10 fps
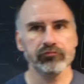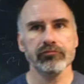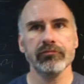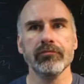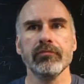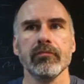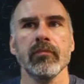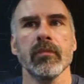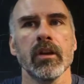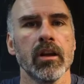
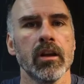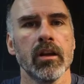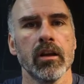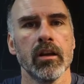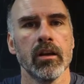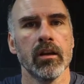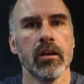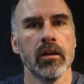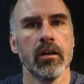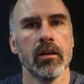
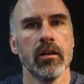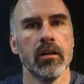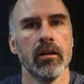Nothing is said.